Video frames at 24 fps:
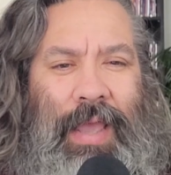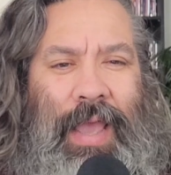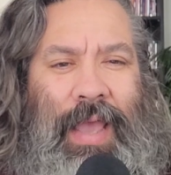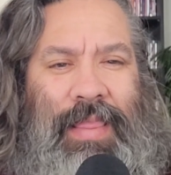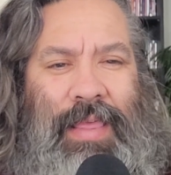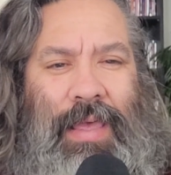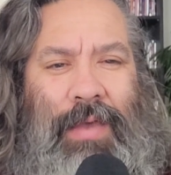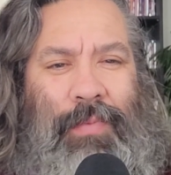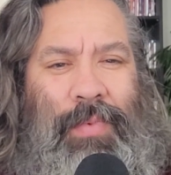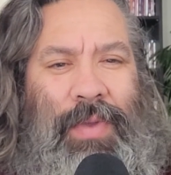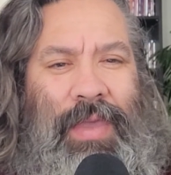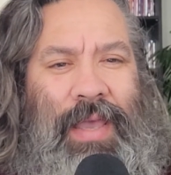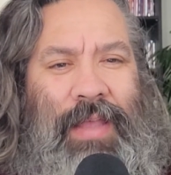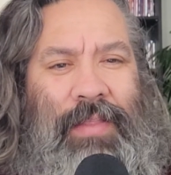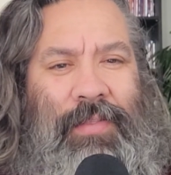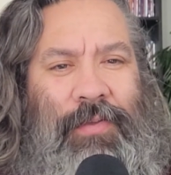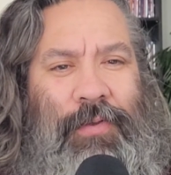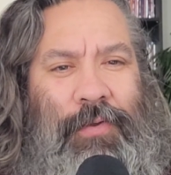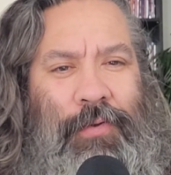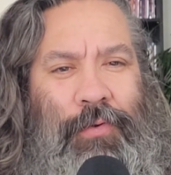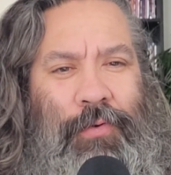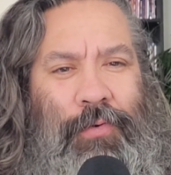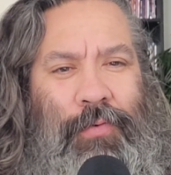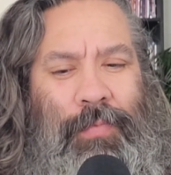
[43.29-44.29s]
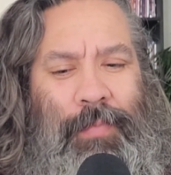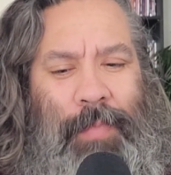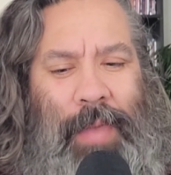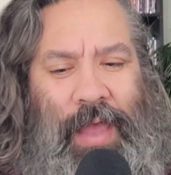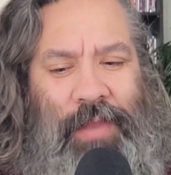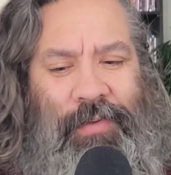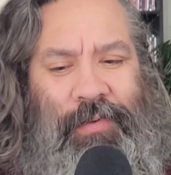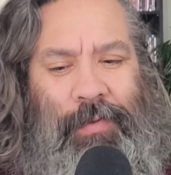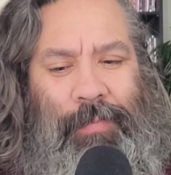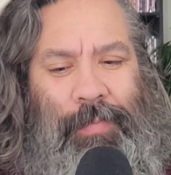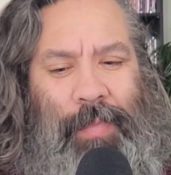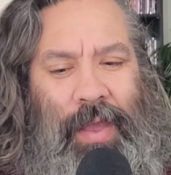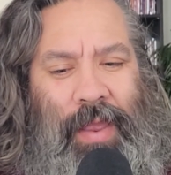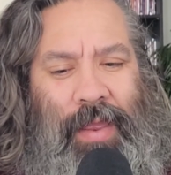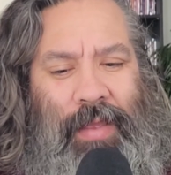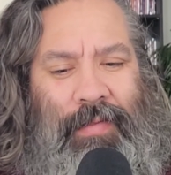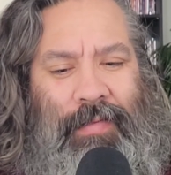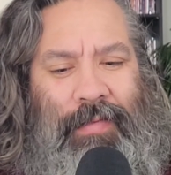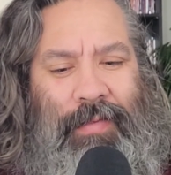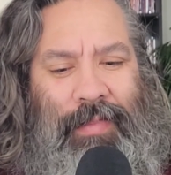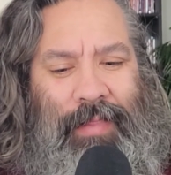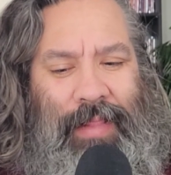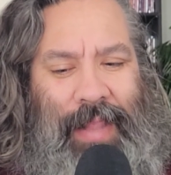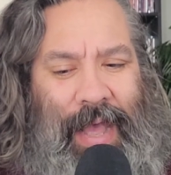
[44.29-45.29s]
And then we get to Magic
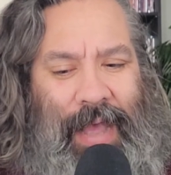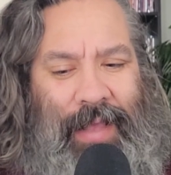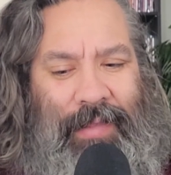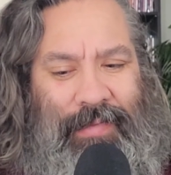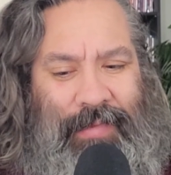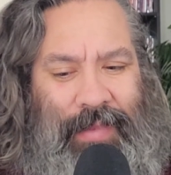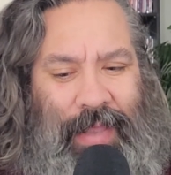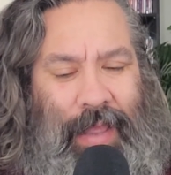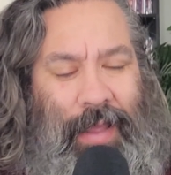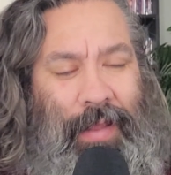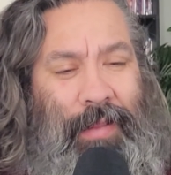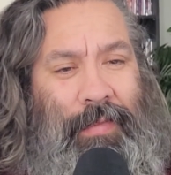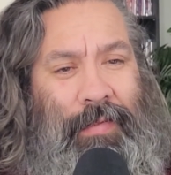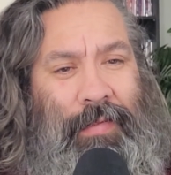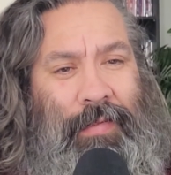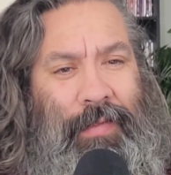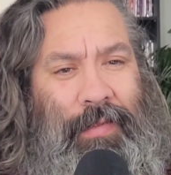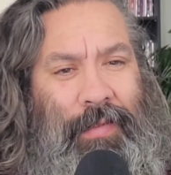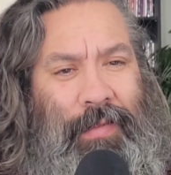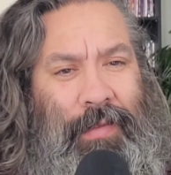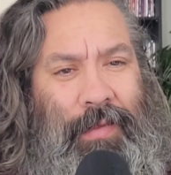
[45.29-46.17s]
Mike's Last Dance,